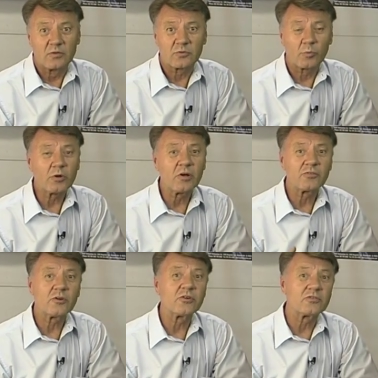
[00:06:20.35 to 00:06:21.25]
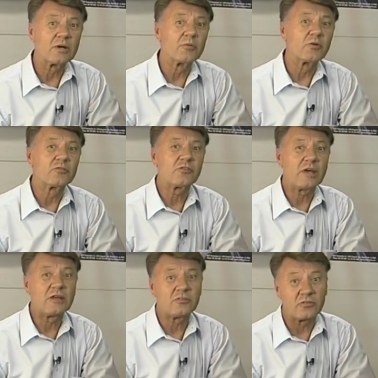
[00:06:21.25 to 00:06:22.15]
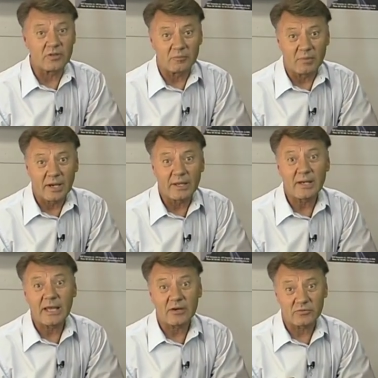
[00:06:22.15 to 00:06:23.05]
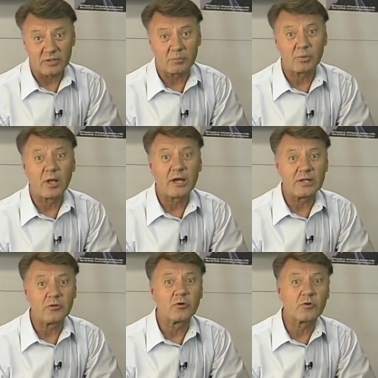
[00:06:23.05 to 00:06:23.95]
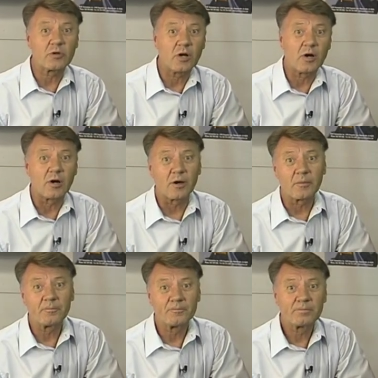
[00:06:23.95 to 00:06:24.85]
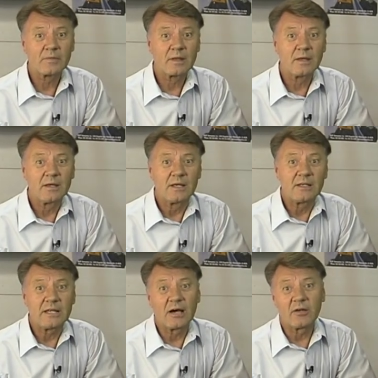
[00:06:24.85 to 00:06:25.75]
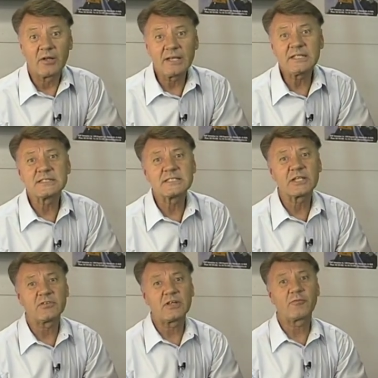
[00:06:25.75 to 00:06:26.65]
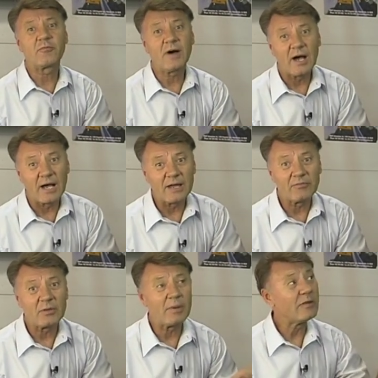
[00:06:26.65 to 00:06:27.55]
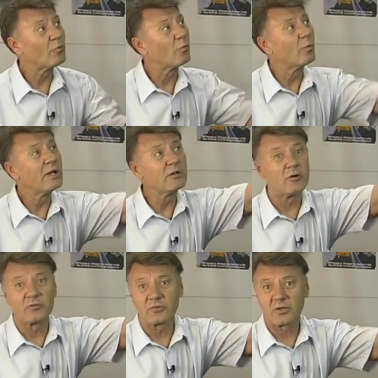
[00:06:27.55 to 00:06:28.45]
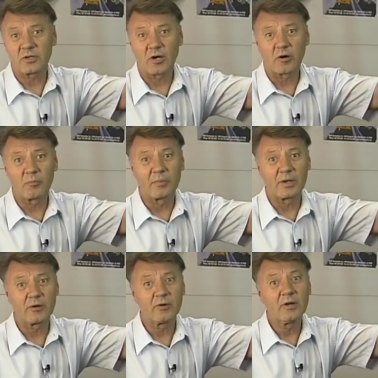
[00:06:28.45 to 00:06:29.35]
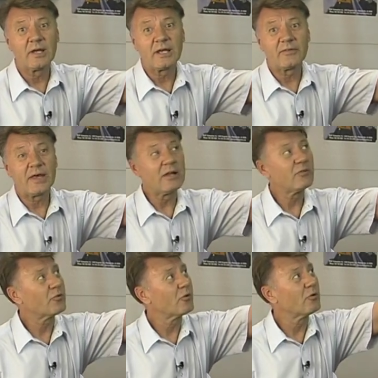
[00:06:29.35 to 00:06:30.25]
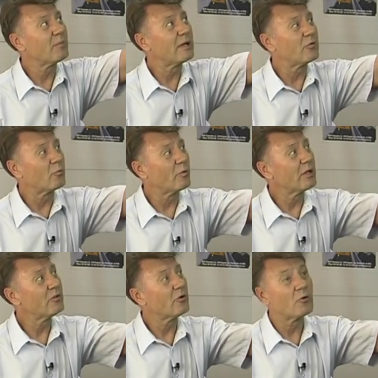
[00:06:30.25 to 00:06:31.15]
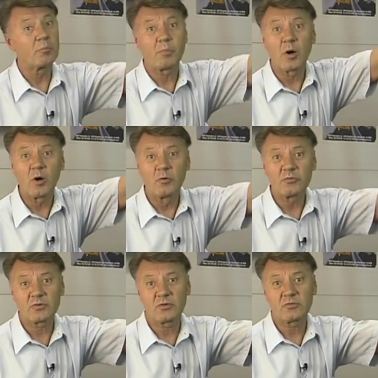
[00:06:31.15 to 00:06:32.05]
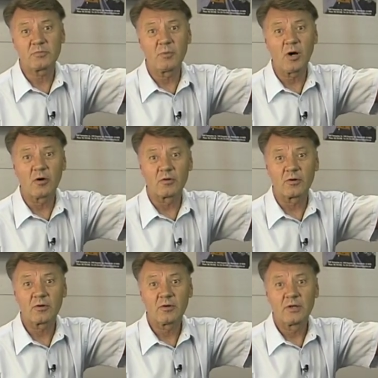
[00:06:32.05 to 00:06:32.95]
So, we're going to show you some of those changes that might actually apply to your car. Now, in 1965, they made the windows in the car bigger, and that in turn made the window post smaller